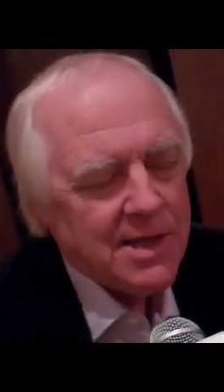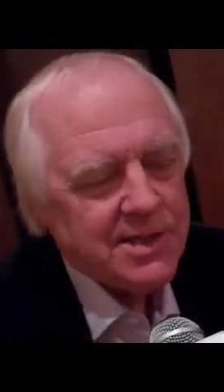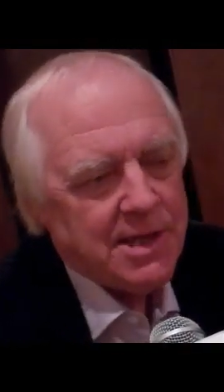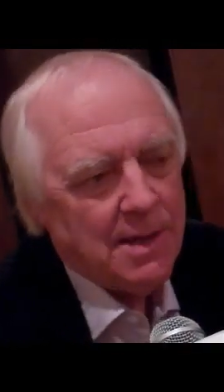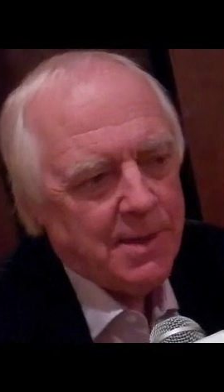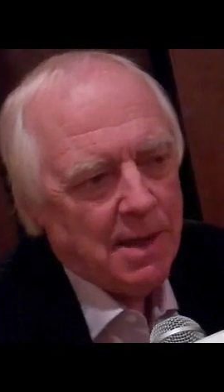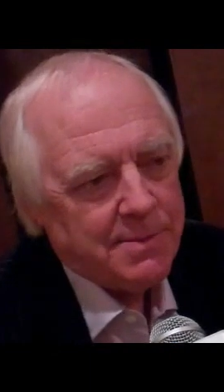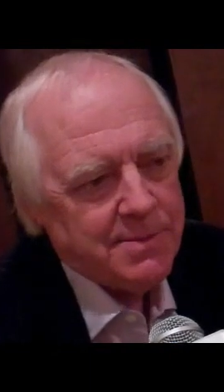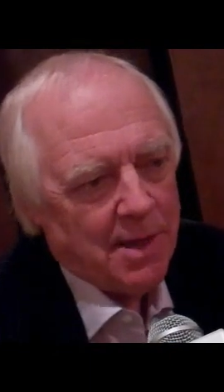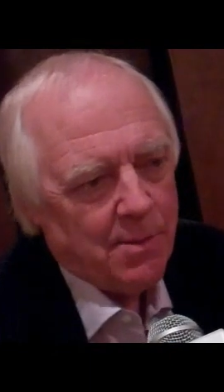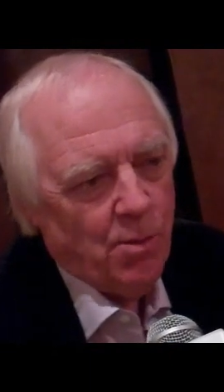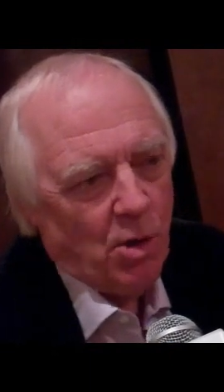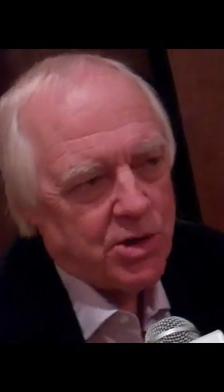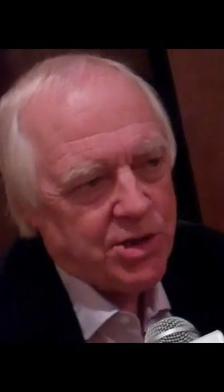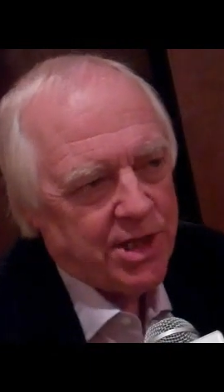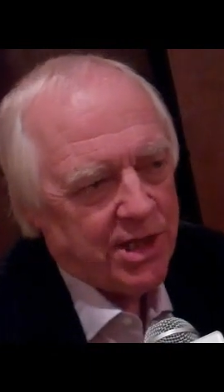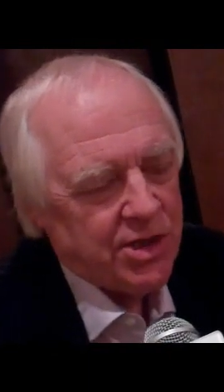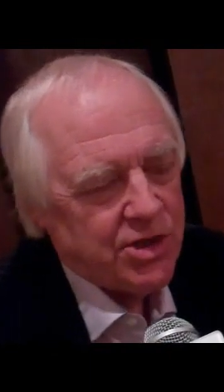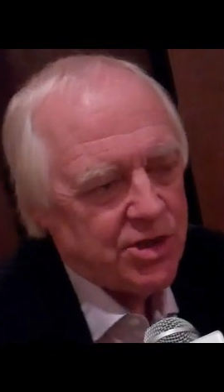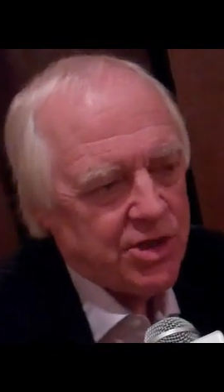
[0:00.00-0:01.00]
Sometimes I'm
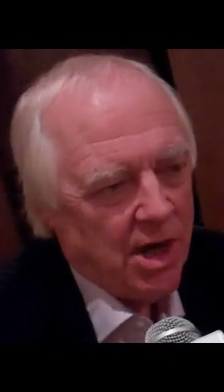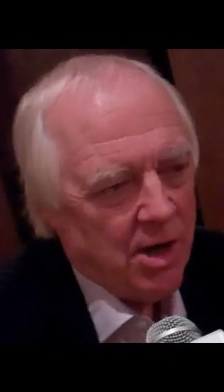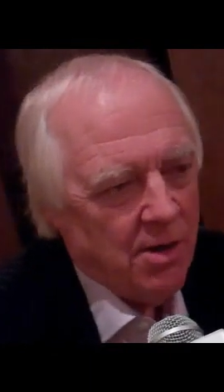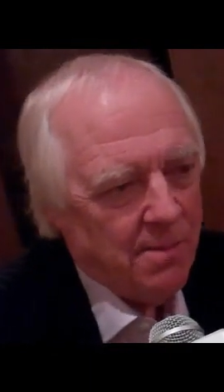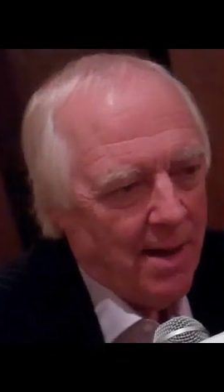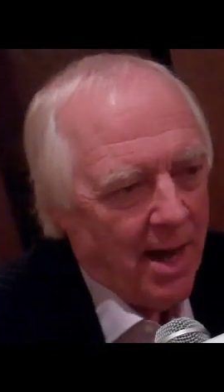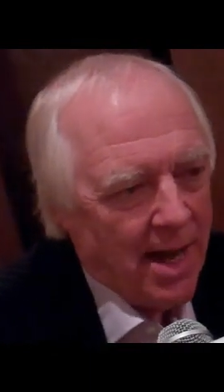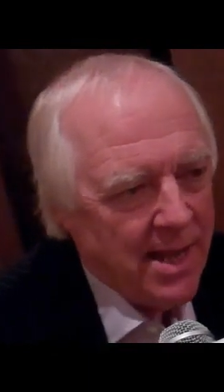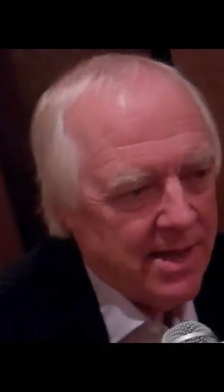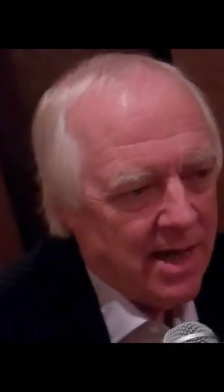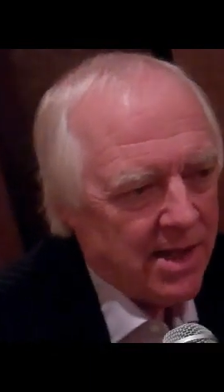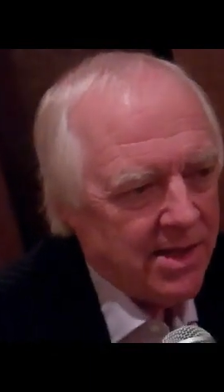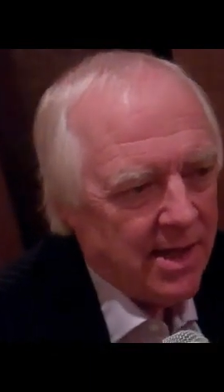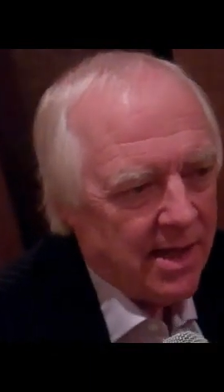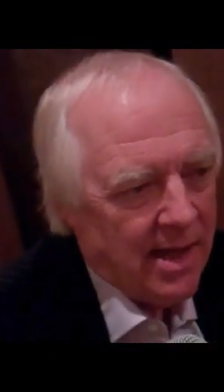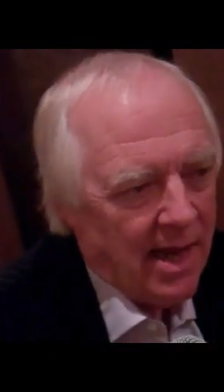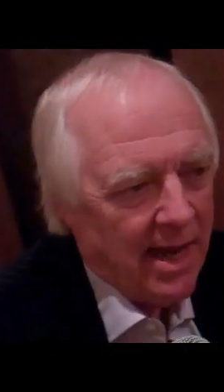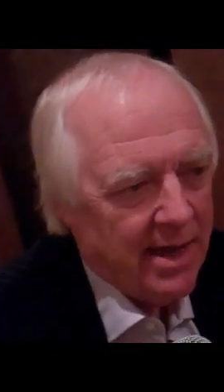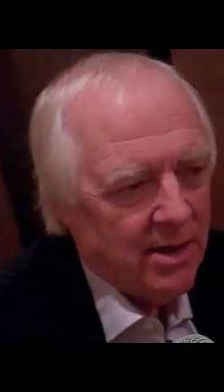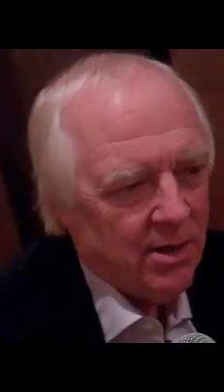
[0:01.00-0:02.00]
watching a show of mine and I
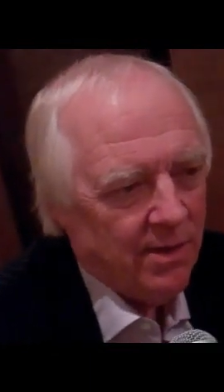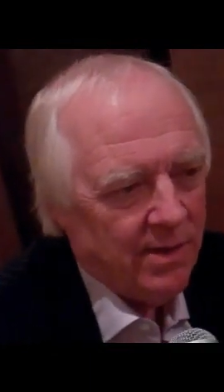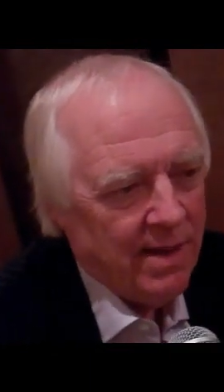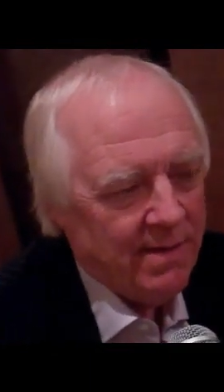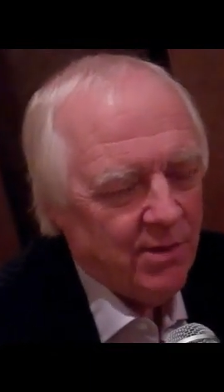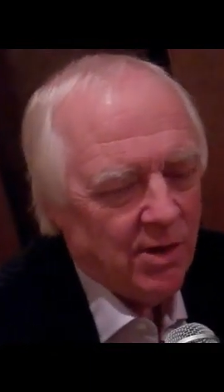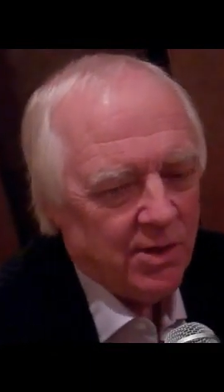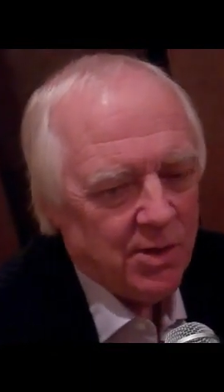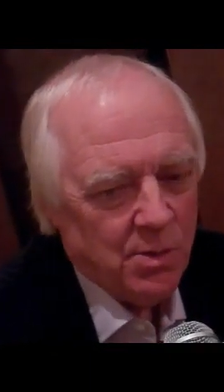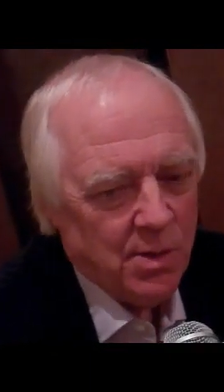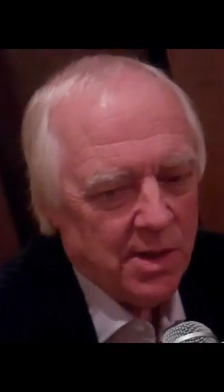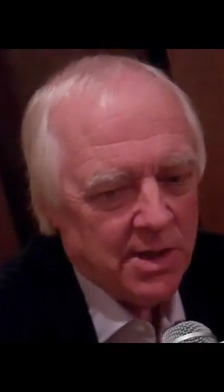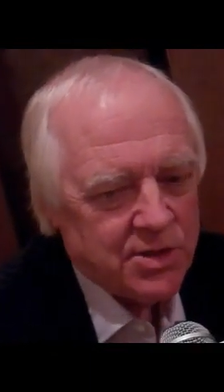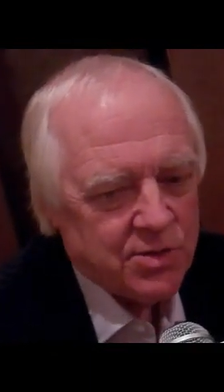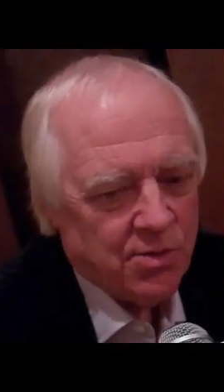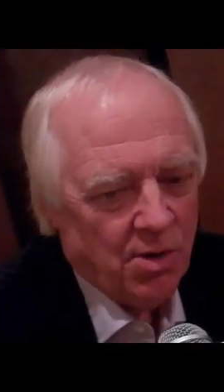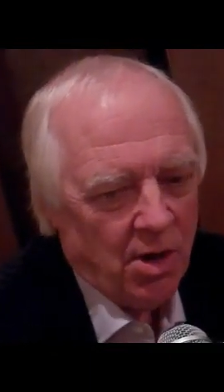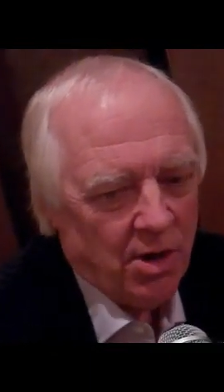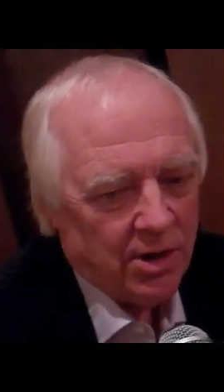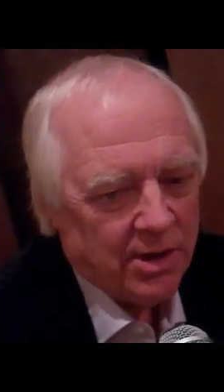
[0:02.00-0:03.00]
think, hang on, they've got the
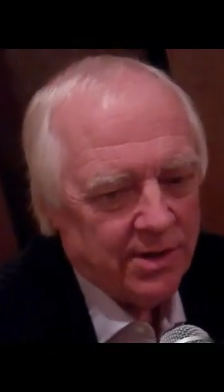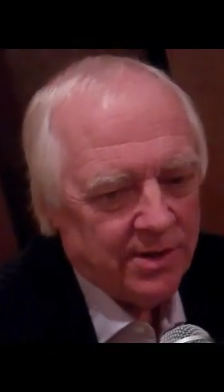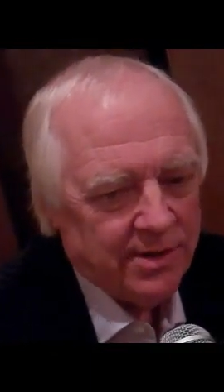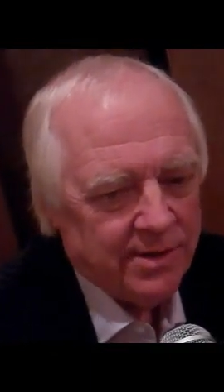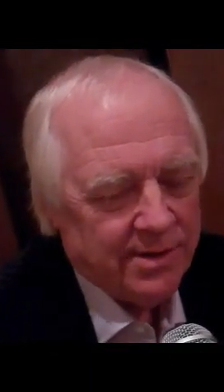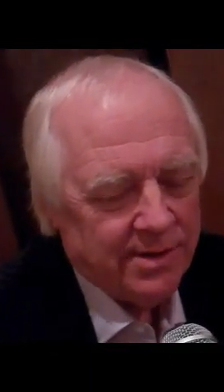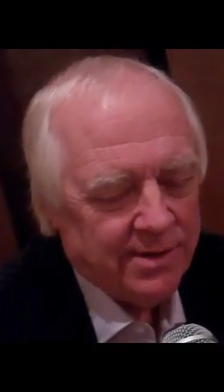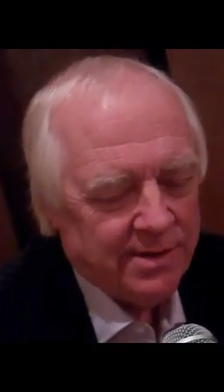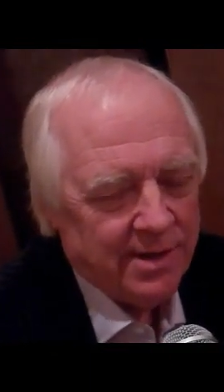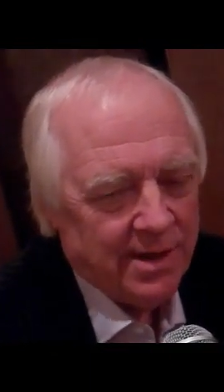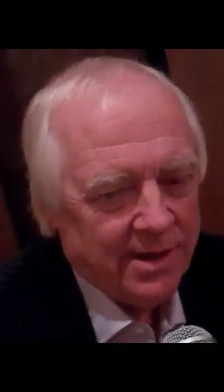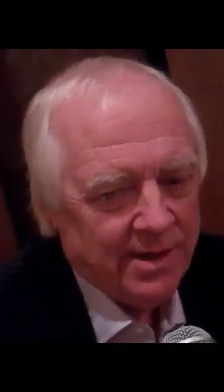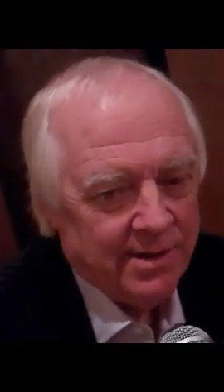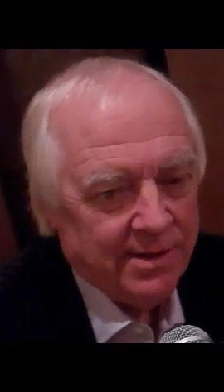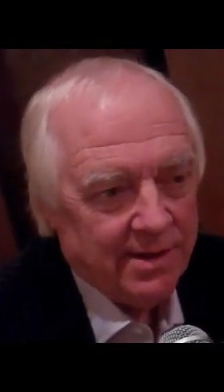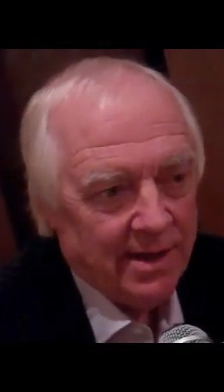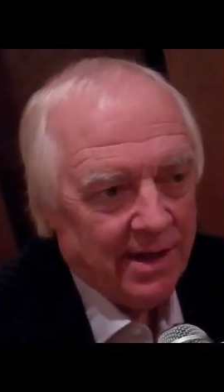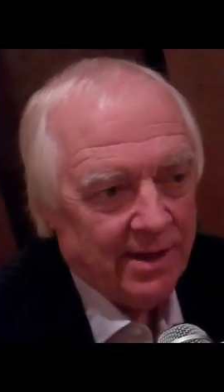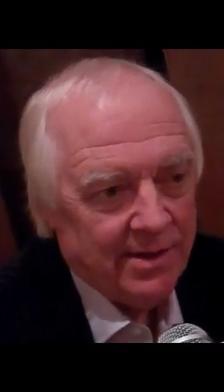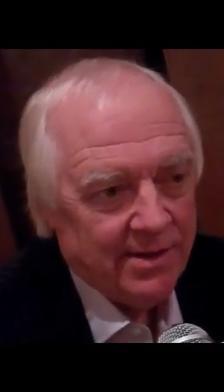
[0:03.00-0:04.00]
words wrong, and,
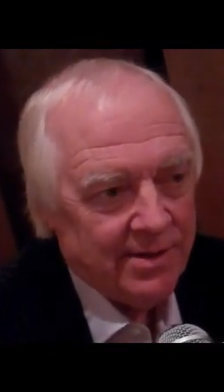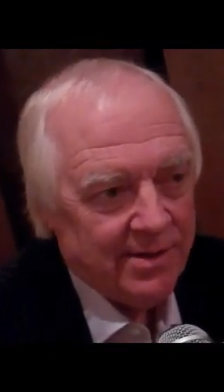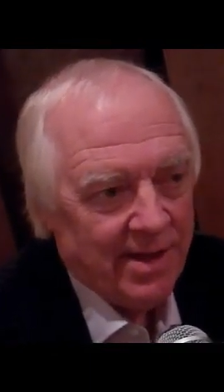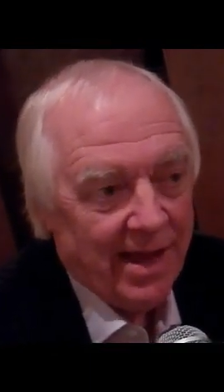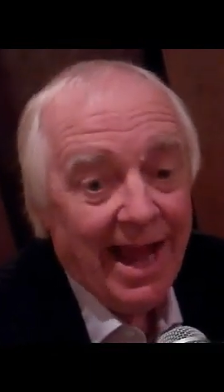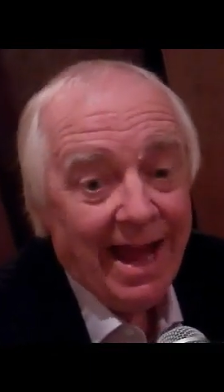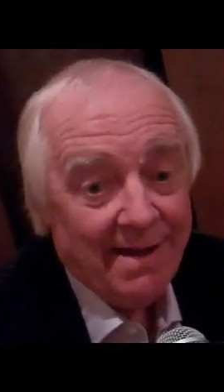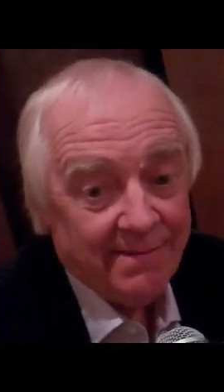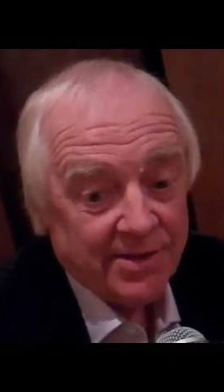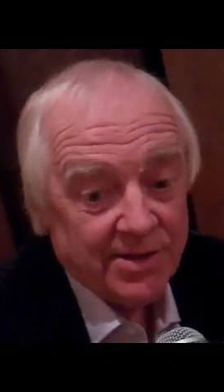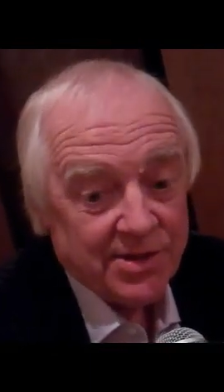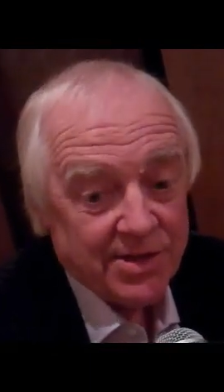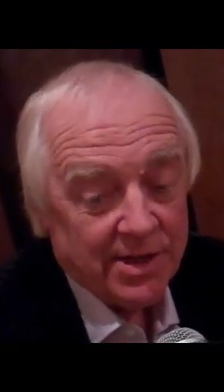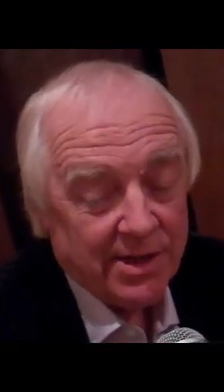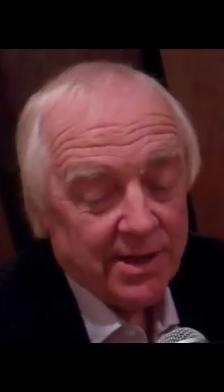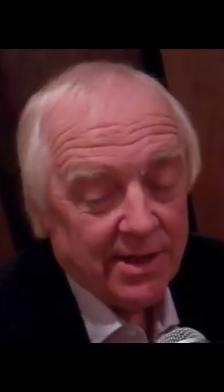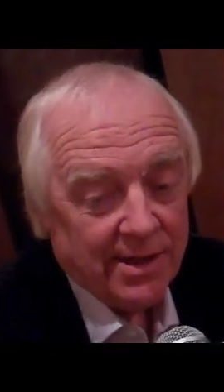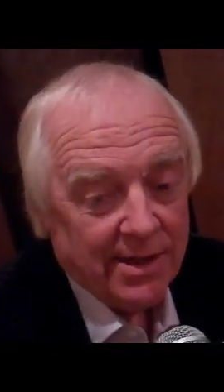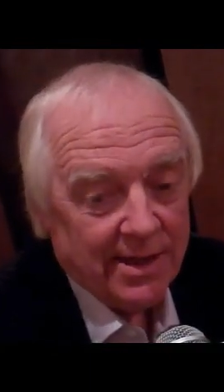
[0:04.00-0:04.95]
and, and they haven't.